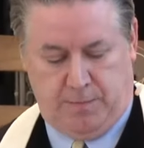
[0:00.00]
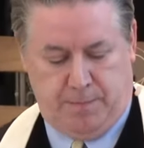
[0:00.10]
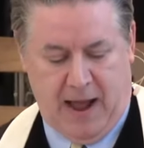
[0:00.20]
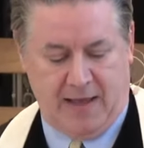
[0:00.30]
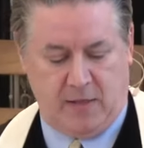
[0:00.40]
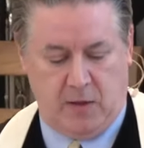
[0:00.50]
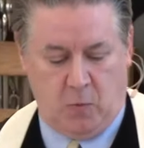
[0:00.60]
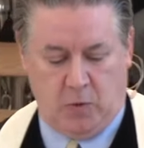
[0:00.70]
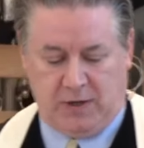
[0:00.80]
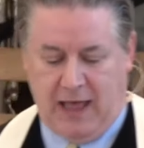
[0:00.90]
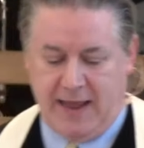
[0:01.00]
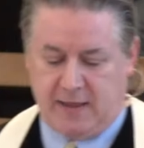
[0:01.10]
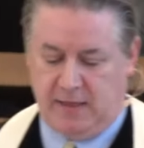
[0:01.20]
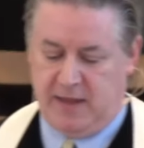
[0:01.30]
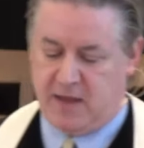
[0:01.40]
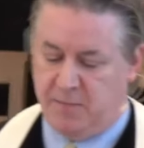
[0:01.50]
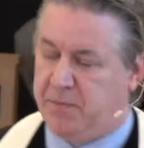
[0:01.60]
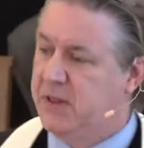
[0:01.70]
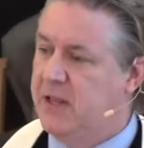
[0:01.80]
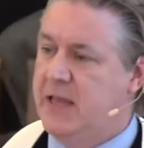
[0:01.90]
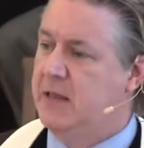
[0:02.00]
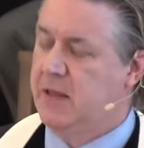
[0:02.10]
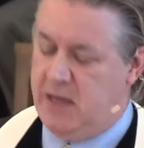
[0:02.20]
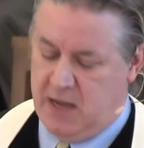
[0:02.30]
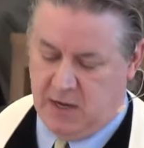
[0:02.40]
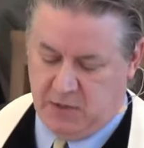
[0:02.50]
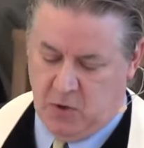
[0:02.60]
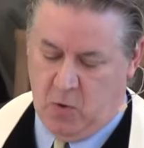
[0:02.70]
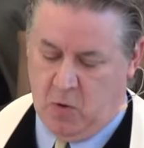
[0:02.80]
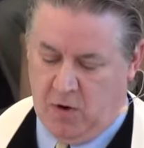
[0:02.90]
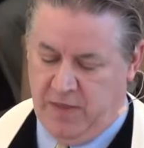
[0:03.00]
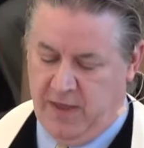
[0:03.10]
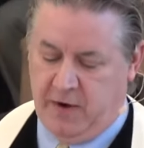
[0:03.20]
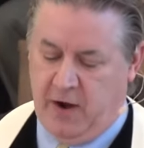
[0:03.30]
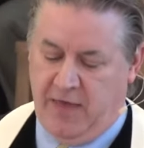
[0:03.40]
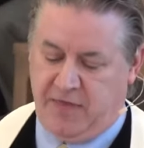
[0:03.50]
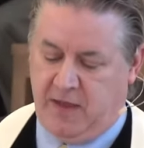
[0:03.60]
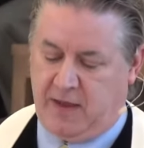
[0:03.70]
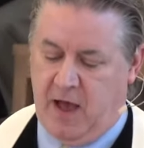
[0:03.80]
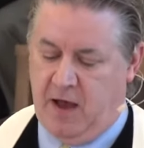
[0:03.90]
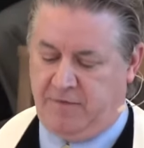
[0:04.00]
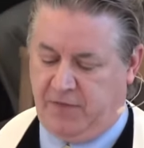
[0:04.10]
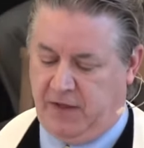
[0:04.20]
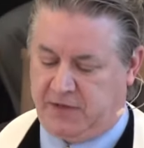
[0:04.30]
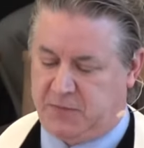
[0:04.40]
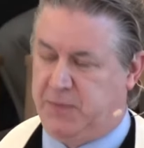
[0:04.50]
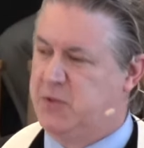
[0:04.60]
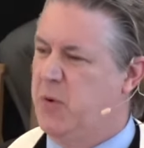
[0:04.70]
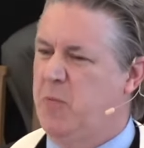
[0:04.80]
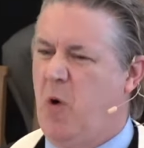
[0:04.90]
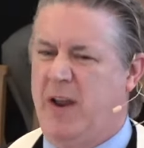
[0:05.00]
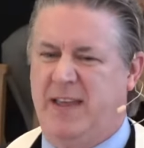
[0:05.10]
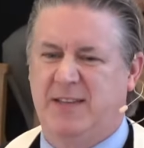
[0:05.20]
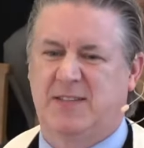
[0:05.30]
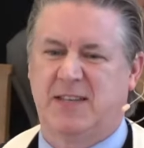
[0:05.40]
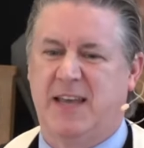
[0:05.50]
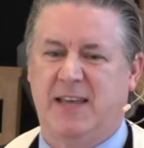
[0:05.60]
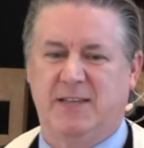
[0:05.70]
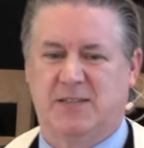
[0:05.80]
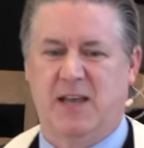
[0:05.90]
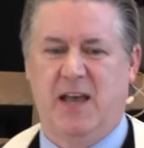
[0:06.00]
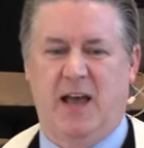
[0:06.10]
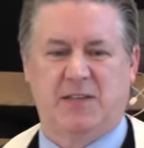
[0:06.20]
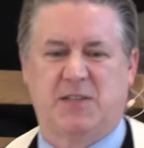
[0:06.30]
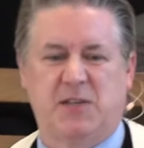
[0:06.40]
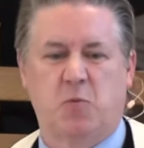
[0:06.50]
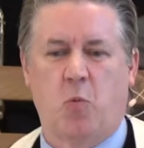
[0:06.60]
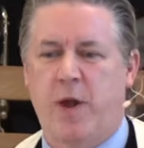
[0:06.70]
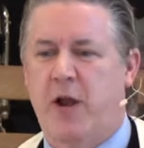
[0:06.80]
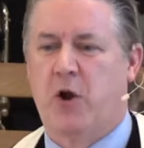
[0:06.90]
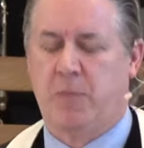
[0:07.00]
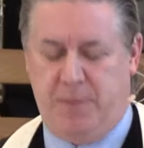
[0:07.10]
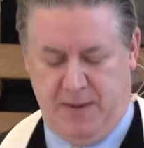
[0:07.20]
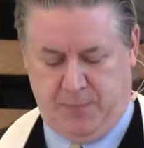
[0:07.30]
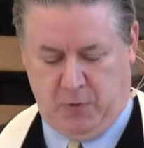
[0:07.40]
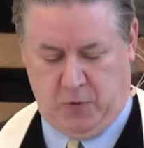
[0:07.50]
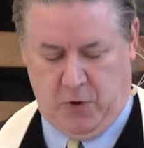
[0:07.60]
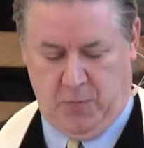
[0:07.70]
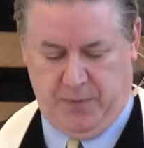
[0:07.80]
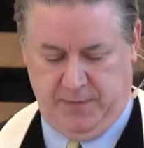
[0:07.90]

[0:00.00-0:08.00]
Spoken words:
Pilate would likely completely ignore the interethnic conflicts between what he sees as this weird people group.